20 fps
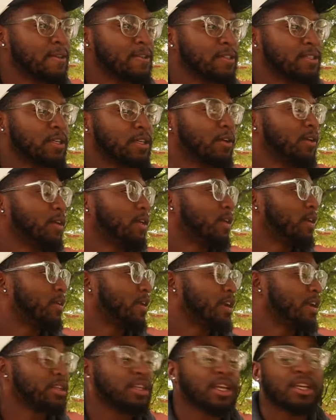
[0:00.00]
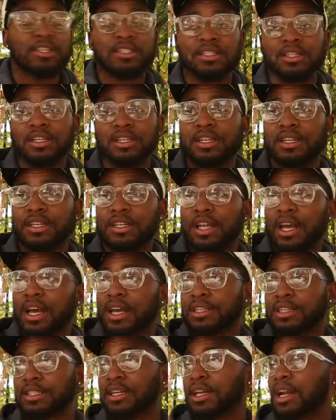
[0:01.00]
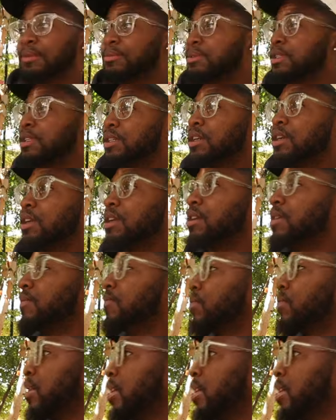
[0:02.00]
So everything's good. Like I said, I'm just here.